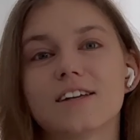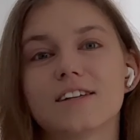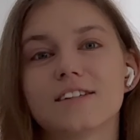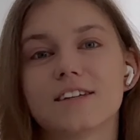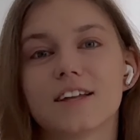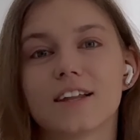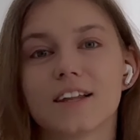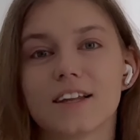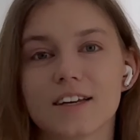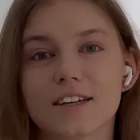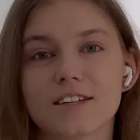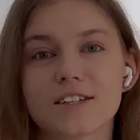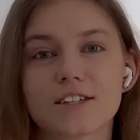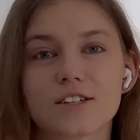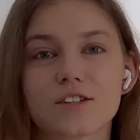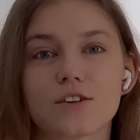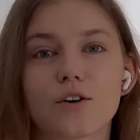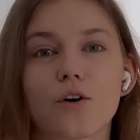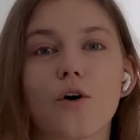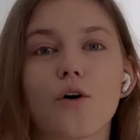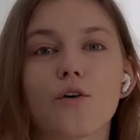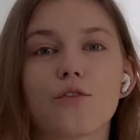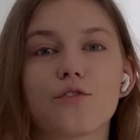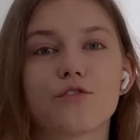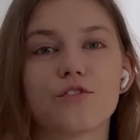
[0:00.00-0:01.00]
the
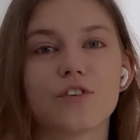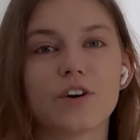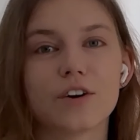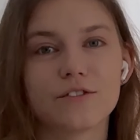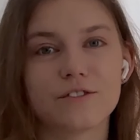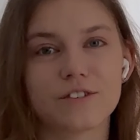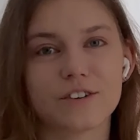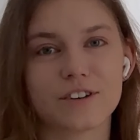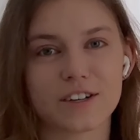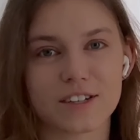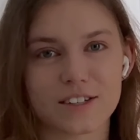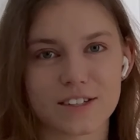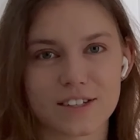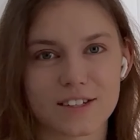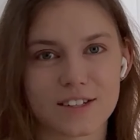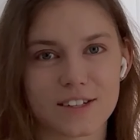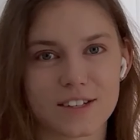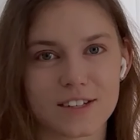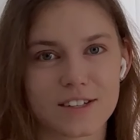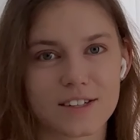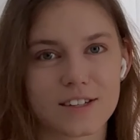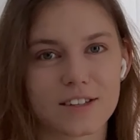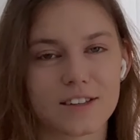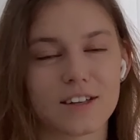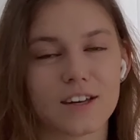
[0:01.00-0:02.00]
list of
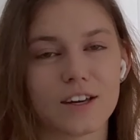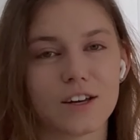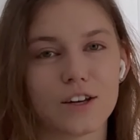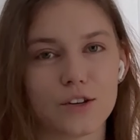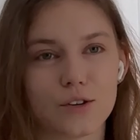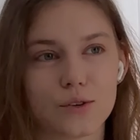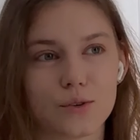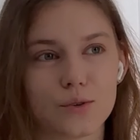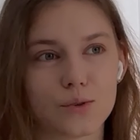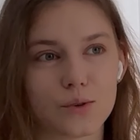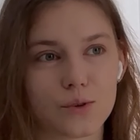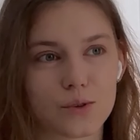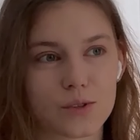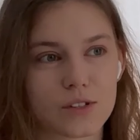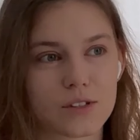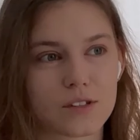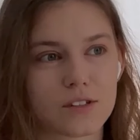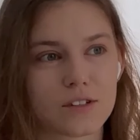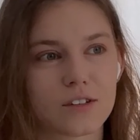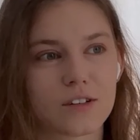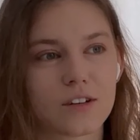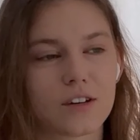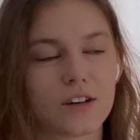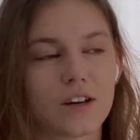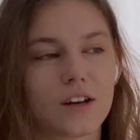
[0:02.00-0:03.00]
references they
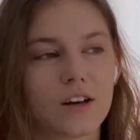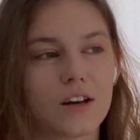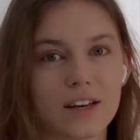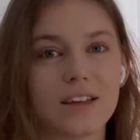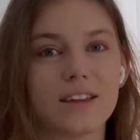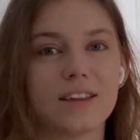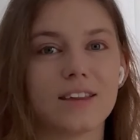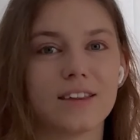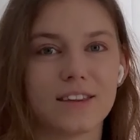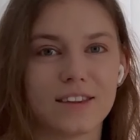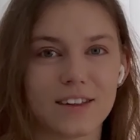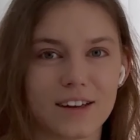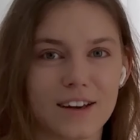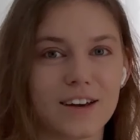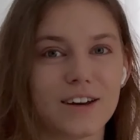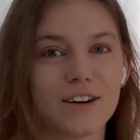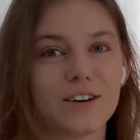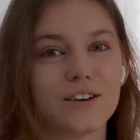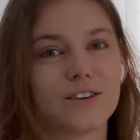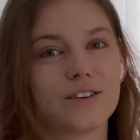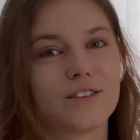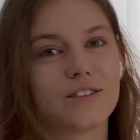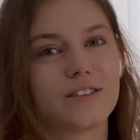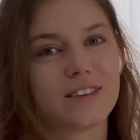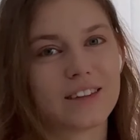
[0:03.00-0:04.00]
used in
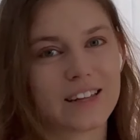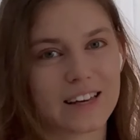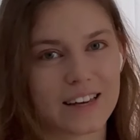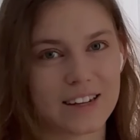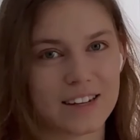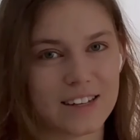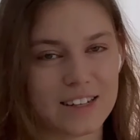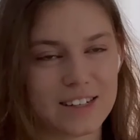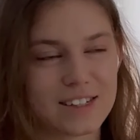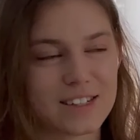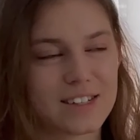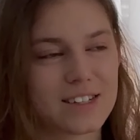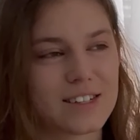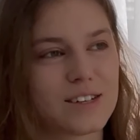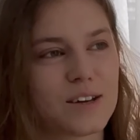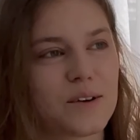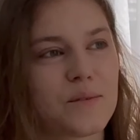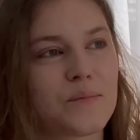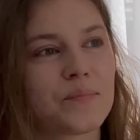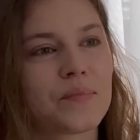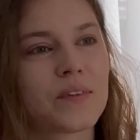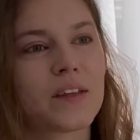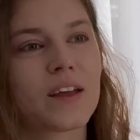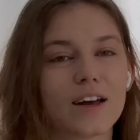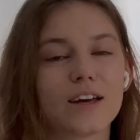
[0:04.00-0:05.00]
their theories.
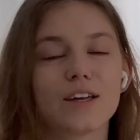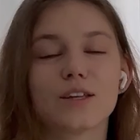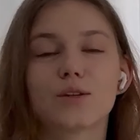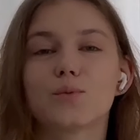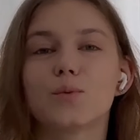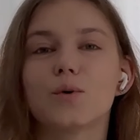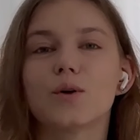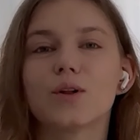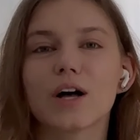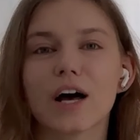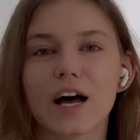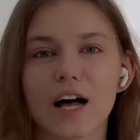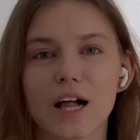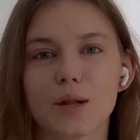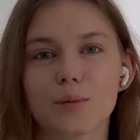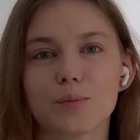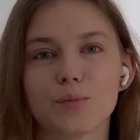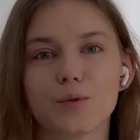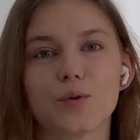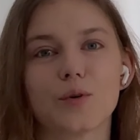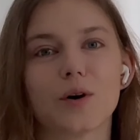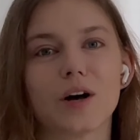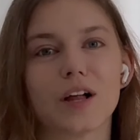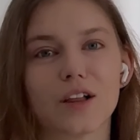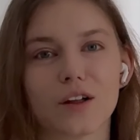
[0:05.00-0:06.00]
It will
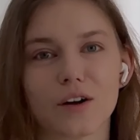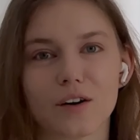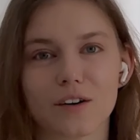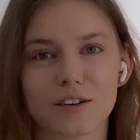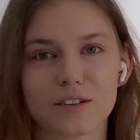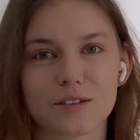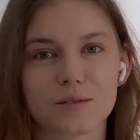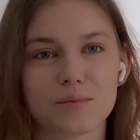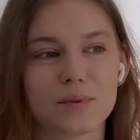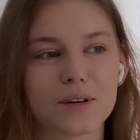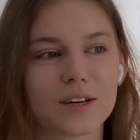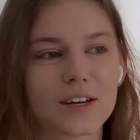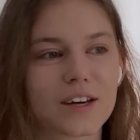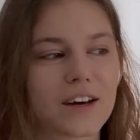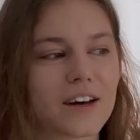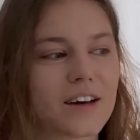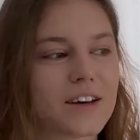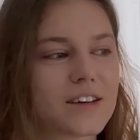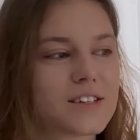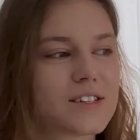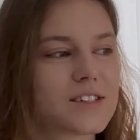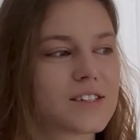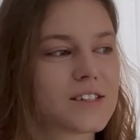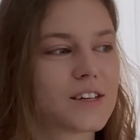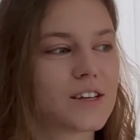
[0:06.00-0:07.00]
help you a lot
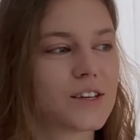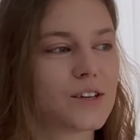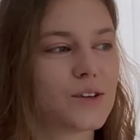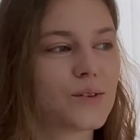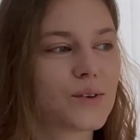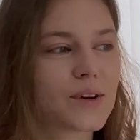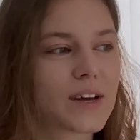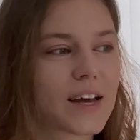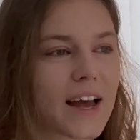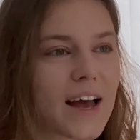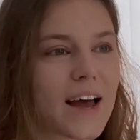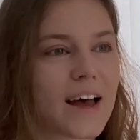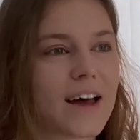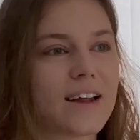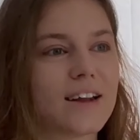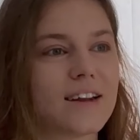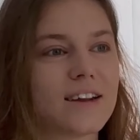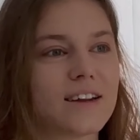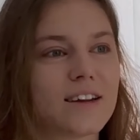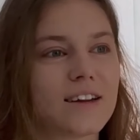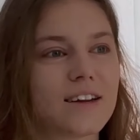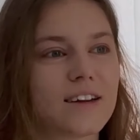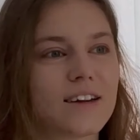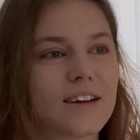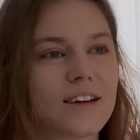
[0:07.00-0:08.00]
because you
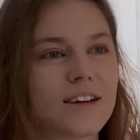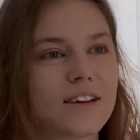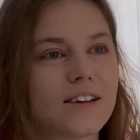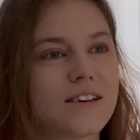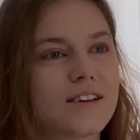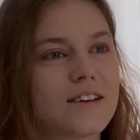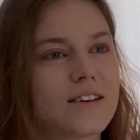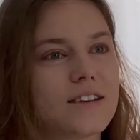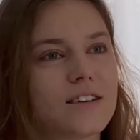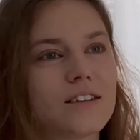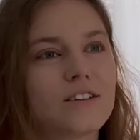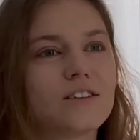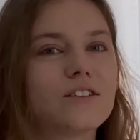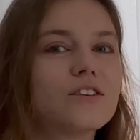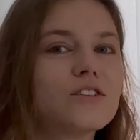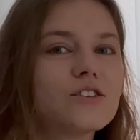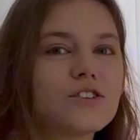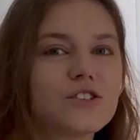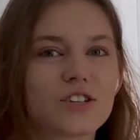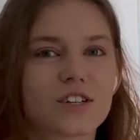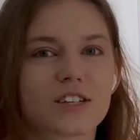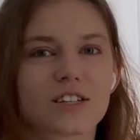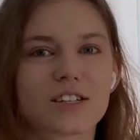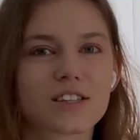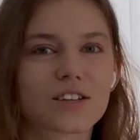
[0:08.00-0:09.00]
can
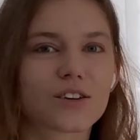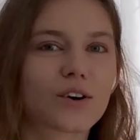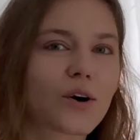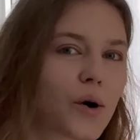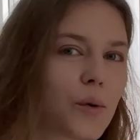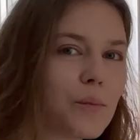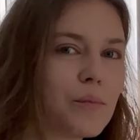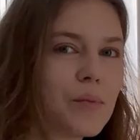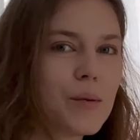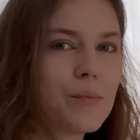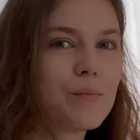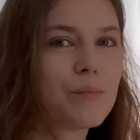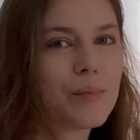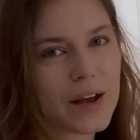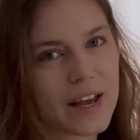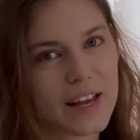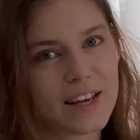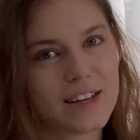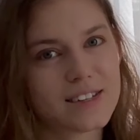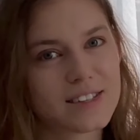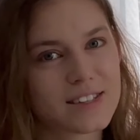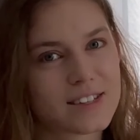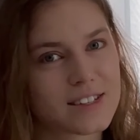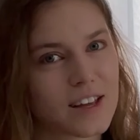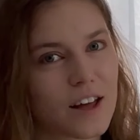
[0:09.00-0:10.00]
not just copy
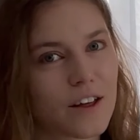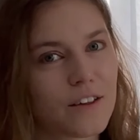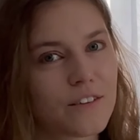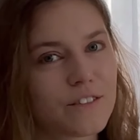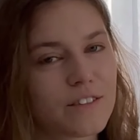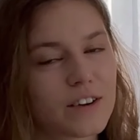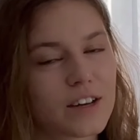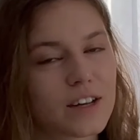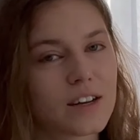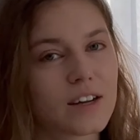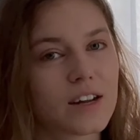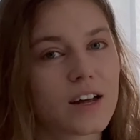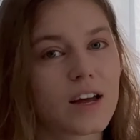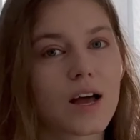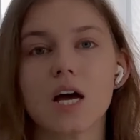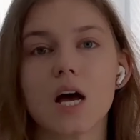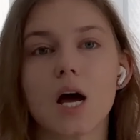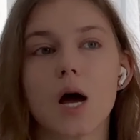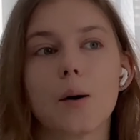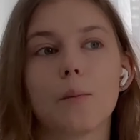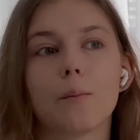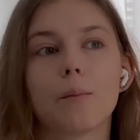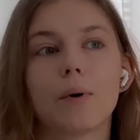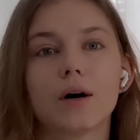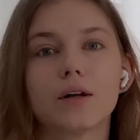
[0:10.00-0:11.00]
paste something
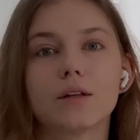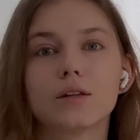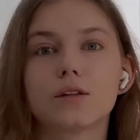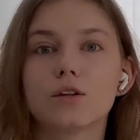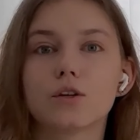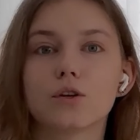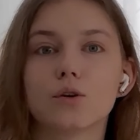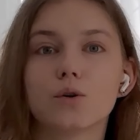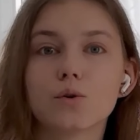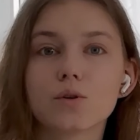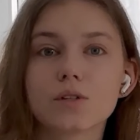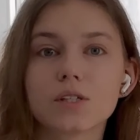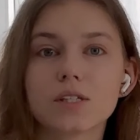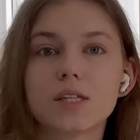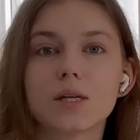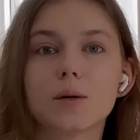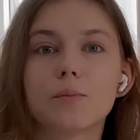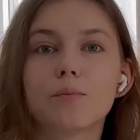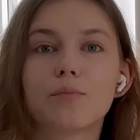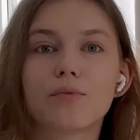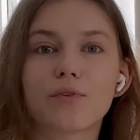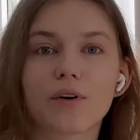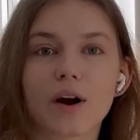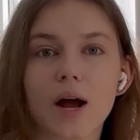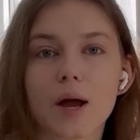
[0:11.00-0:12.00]
but use
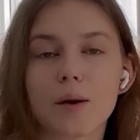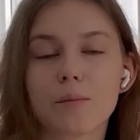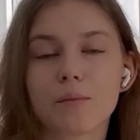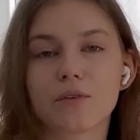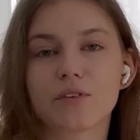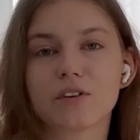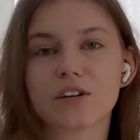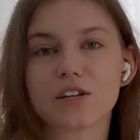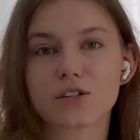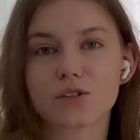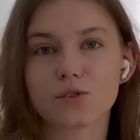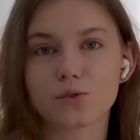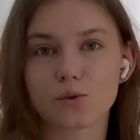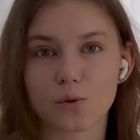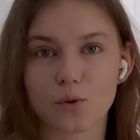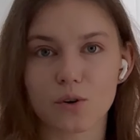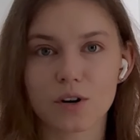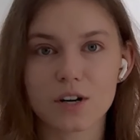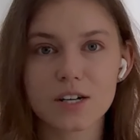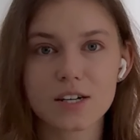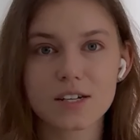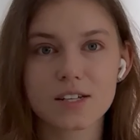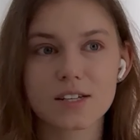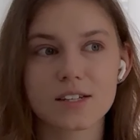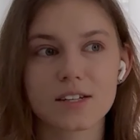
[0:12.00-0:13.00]
the primary
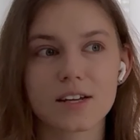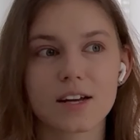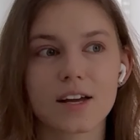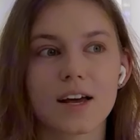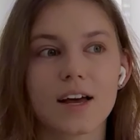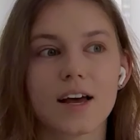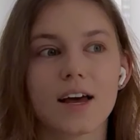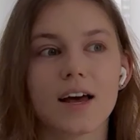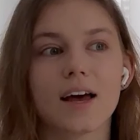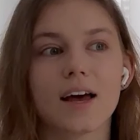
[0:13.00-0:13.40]
source